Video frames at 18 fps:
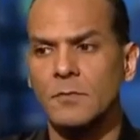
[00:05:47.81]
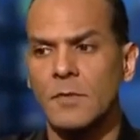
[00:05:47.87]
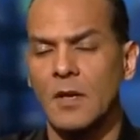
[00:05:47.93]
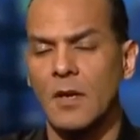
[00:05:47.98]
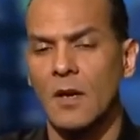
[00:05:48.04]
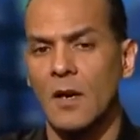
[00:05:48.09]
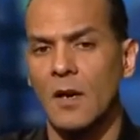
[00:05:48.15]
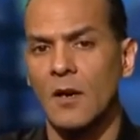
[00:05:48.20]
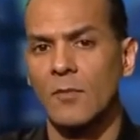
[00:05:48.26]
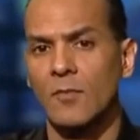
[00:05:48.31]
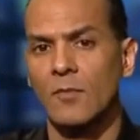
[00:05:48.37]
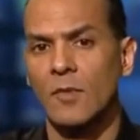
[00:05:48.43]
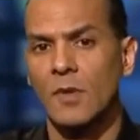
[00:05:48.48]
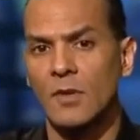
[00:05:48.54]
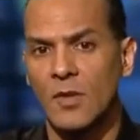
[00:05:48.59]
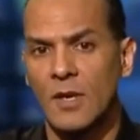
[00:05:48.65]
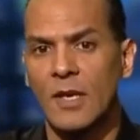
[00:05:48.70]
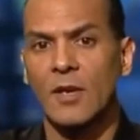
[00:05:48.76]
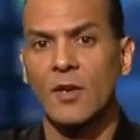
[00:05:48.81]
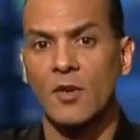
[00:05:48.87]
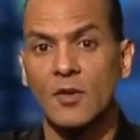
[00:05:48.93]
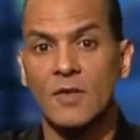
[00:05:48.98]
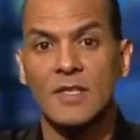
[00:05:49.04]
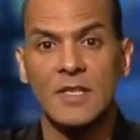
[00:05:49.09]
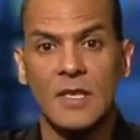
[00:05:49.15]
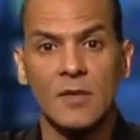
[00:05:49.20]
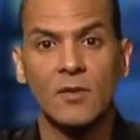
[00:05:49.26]
To get a
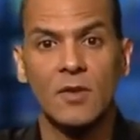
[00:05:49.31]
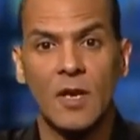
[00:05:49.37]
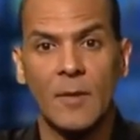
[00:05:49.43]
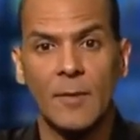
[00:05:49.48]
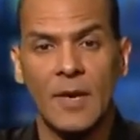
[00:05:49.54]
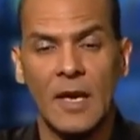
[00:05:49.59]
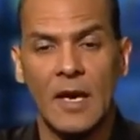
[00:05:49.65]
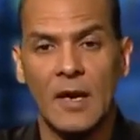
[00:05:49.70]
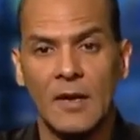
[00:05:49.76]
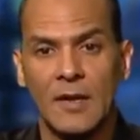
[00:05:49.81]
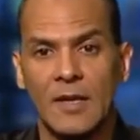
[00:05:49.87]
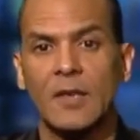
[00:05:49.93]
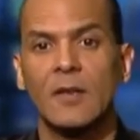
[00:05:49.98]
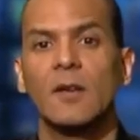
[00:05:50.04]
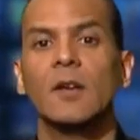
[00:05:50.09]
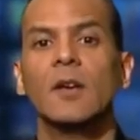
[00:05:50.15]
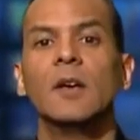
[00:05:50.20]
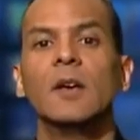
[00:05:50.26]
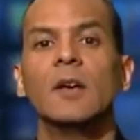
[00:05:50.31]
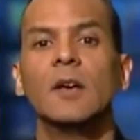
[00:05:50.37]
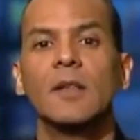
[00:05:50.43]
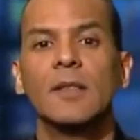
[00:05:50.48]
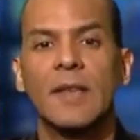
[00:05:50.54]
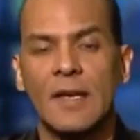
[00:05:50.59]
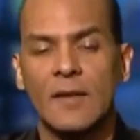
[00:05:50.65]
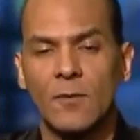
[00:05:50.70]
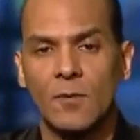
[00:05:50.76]
good signal coming out of there,
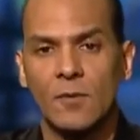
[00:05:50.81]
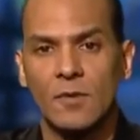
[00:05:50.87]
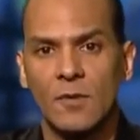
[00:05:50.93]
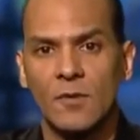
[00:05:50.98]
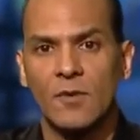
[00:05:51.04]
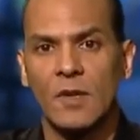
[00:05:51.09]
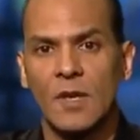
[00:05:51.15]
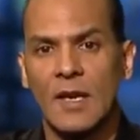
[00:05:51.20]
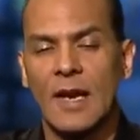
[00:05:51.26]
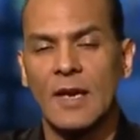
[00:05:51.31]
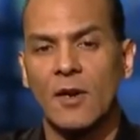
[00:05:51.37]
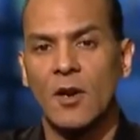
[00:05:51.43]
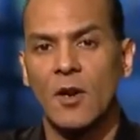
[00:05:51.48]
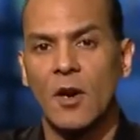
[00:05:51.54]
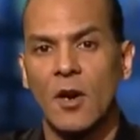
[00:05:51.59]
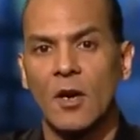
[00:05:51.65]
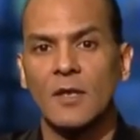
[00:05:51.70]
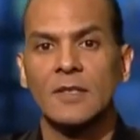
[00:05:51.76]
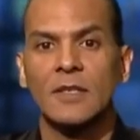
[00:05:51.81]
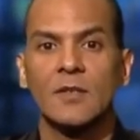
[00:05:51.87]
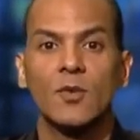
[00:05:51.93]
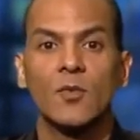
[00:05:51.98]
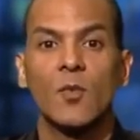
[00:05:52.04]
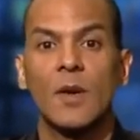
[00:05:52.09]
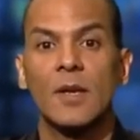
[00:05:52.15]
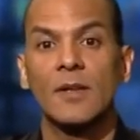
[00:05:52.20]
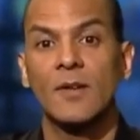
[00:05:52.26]
those are the kind of cards that
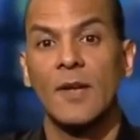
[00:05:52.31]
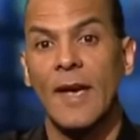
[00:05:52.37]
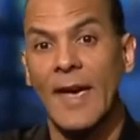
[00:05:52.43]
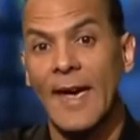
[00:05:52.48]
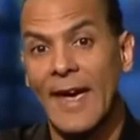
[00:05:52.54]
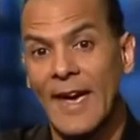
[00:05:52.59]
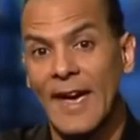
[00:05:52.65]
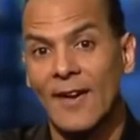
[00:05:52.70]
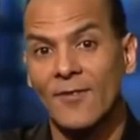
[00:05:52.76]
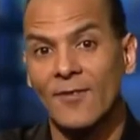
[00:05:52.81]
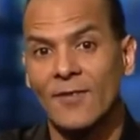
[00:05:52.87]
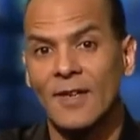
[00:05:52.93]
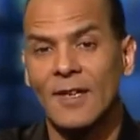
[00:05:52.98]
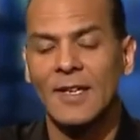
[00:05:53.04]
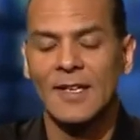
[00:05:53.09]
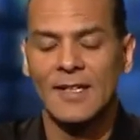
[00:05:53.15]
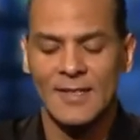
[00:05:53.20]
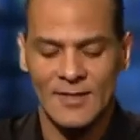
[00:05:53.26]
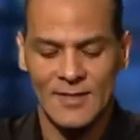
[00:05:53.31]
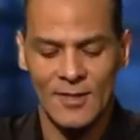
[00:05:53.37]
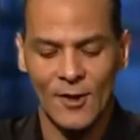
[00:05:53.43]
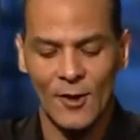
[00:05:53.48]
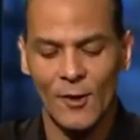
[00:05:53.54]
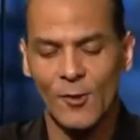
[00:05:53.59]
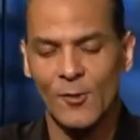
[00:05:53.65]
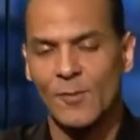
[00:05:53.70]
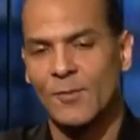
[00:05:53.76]
you want to have.
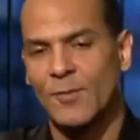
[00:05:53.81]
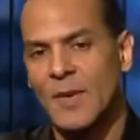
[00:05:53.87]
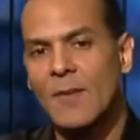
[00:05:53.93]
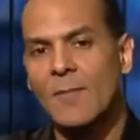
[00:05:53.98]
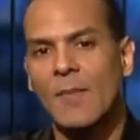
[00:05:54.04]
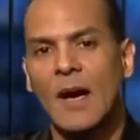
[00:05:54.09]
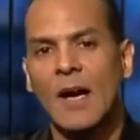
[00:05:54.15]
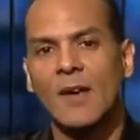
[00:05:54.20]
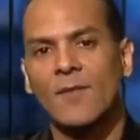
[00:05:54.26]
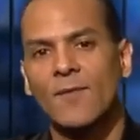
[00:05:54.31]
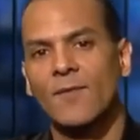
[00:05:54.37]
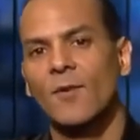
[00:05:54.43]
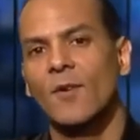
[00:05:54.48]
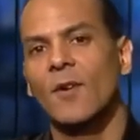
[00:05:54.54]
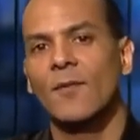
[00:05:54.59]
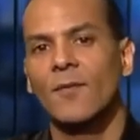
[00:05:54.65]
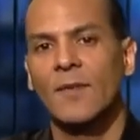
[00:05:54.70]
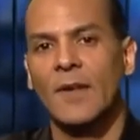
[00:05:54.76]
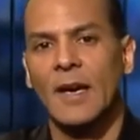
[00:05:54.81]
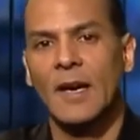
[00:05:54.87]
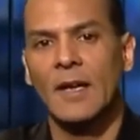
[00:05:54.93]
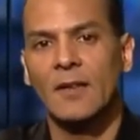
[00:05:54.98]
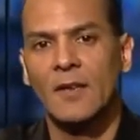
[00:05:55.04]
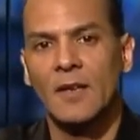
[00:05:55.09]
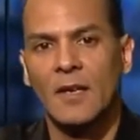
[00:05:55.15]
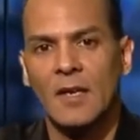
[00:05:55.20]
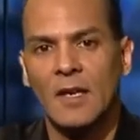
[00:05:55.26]
So be mindful of
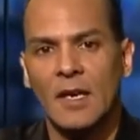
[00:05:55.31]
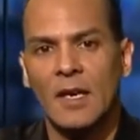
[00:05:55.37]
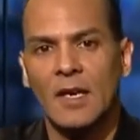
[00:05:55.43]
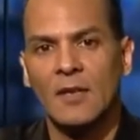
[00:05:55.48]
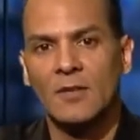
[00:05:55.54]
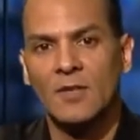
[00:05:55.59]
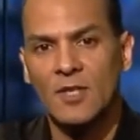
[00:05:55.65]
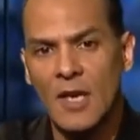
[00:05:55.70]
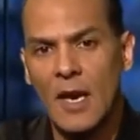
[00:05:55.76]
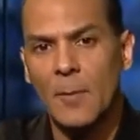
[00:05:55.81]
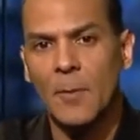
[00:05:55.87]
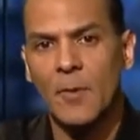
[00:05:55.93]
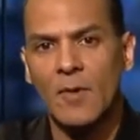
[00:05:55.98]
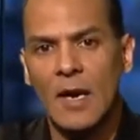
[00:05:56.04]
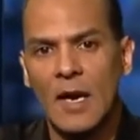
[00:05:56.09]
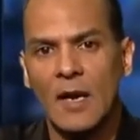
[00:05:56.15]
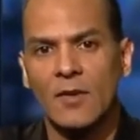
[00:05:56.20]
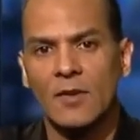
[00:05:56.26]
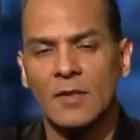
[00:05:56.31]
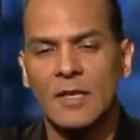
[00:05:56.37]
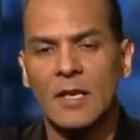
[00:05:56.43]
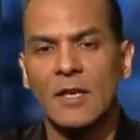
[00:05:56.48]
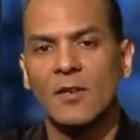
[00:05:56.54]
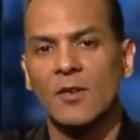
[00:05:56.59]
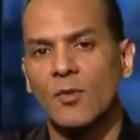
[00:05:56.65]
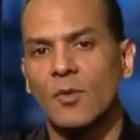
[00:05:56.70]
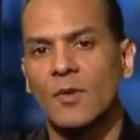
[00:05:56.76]
that and shop around and
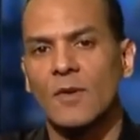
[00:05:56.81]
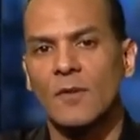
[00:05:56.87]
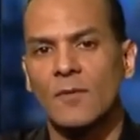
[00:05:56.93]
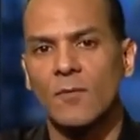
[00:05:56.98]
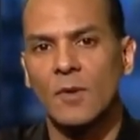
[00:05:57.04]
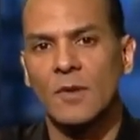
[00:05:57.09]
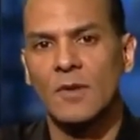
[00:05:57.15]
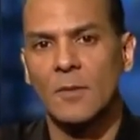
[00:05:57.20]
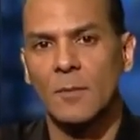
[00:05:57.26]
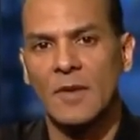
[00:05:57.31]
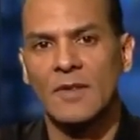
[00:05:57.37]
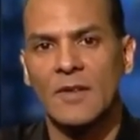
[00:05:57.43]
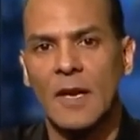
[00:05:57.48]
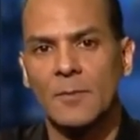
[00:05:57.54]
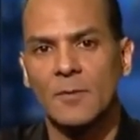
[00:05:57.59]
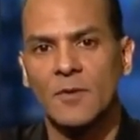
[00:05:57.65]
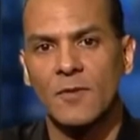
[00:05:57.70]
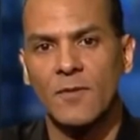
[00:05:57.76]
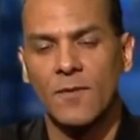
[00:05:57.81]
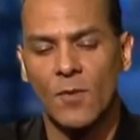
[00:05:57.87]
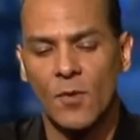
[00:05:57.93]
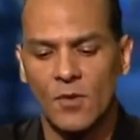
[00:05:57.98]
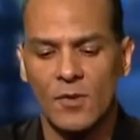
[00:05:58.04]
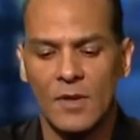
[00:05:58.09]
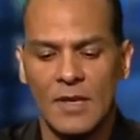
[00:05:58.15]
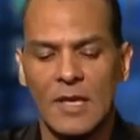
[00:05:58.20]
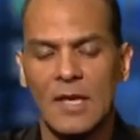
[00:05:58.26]
take a look what's the best option
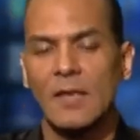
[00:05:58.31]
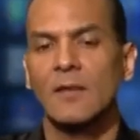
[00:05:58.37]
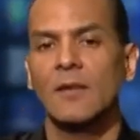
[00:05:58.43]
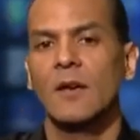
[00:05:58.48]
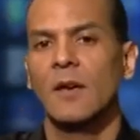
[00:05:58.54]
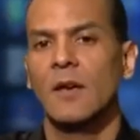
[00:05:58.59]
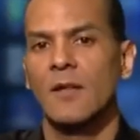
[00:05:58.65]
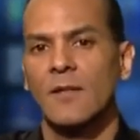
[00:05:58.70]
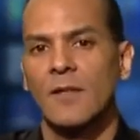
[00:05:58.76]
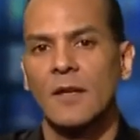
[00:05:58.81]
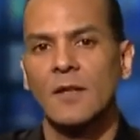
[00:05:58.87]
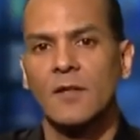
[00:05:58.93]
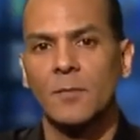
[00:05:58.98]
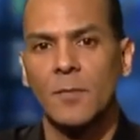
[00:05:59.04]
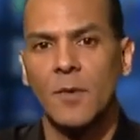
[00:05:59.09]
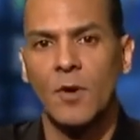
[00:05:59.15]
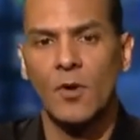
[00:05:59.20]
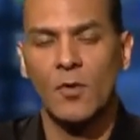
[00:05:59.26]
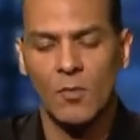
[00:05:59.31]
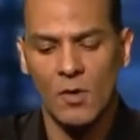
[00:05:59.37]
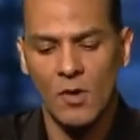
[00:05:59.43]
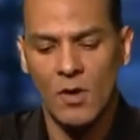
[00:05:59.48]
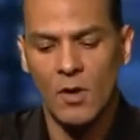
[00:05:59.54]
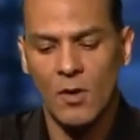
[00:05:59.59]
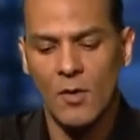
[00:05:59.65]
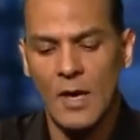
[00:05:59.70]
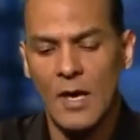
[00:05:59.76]
for you. Again, Thunderbolt will
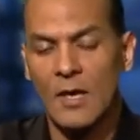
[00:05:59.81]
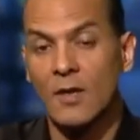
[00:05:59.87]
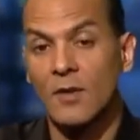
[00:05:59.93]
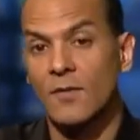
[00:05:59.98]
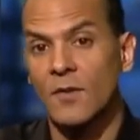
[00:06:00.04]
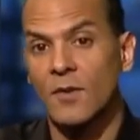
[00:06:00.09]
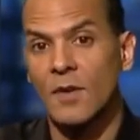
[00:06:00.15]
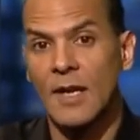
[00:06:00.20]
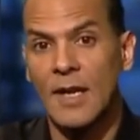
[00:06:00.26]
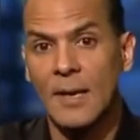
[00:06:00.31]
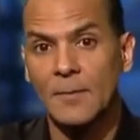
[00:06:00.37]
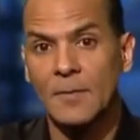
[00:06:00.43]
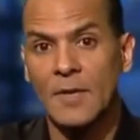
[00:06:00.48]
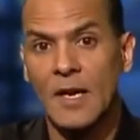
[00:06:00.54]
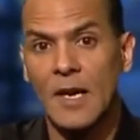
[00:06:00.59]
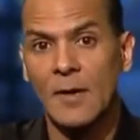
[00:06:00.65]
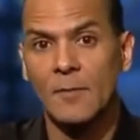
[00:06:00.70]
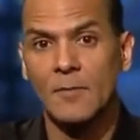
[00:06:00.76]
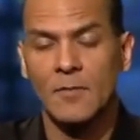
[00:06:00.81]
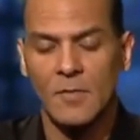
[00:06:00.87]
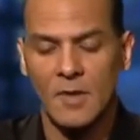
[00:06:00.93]
go out of your laptop.